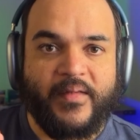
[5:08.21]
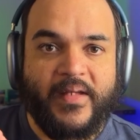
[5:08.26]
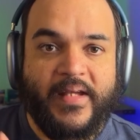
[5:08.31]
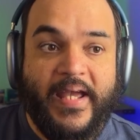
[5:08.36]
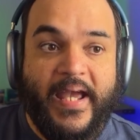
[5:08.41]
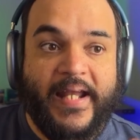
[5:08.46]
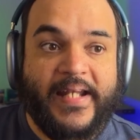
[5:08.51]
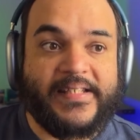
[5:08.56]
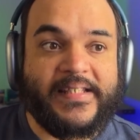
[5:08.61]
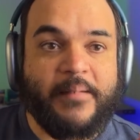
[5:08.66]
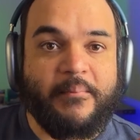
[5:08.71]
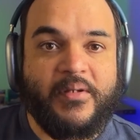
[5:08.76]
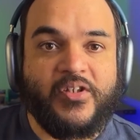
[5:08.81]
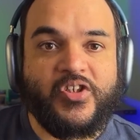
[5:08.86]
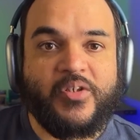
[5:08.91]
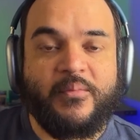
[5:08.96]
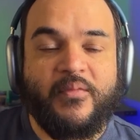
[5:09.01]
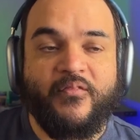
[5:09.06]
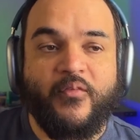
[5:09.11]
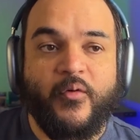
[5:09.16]
And as I mentioned
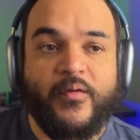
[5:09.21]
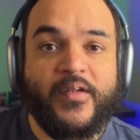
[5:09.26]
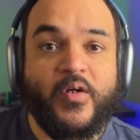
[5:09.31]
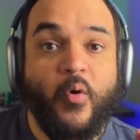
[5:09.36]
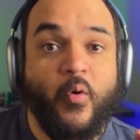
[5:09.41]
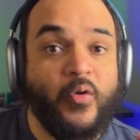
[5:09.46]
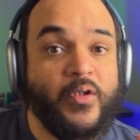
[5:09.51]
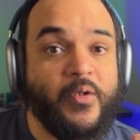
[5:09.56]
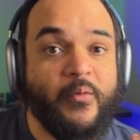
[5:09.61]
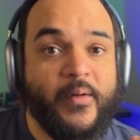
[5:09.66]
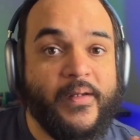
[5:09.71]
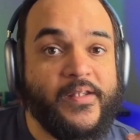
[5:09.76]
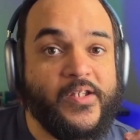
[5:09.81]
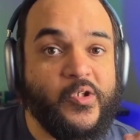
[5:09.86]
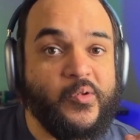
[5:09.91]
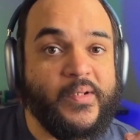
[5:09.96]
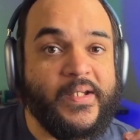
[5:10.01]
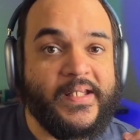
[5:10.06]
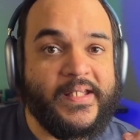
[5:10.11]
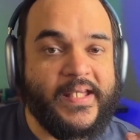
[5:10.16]
before, the only way that you
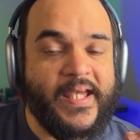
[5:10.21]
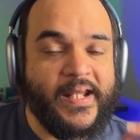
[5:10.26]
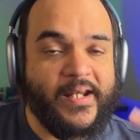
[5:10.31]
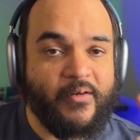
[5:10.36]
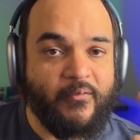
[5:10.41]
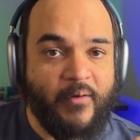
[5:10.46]
can get it